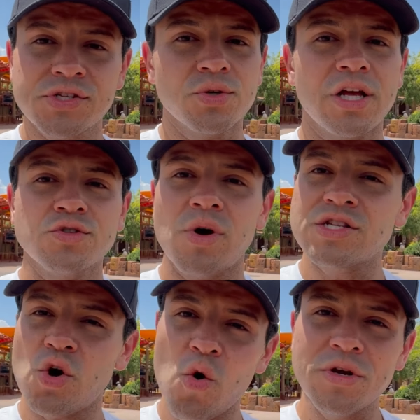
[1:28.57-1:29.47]
So that's why
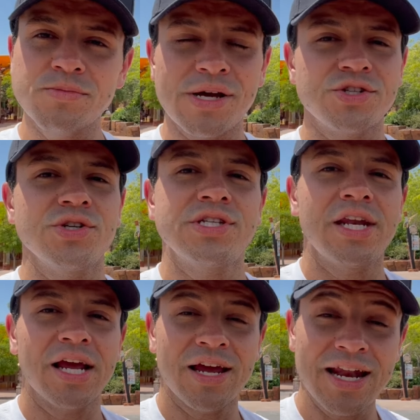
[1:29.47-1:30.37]
it's always best just
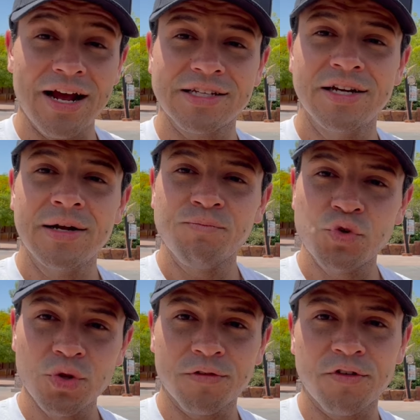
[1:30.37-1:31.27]
to connect
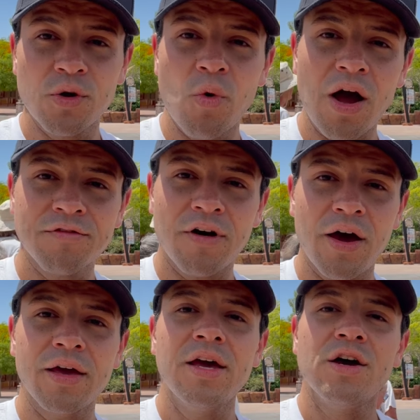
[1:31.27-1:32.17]
to the free Wi-Fi,